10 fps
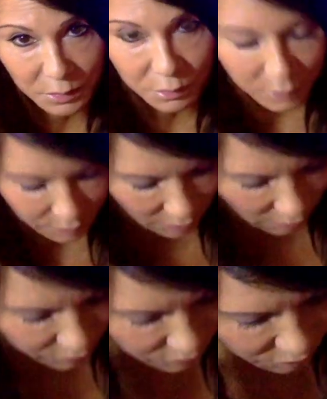You really
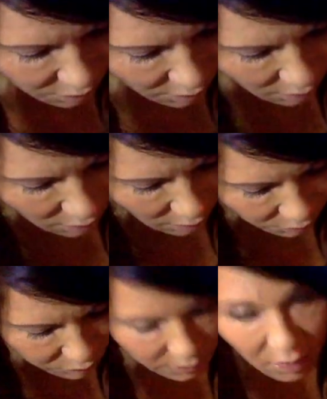have to
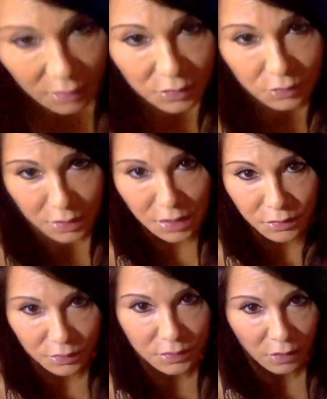really concentrate on
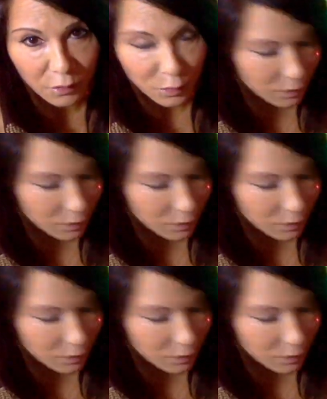yourself and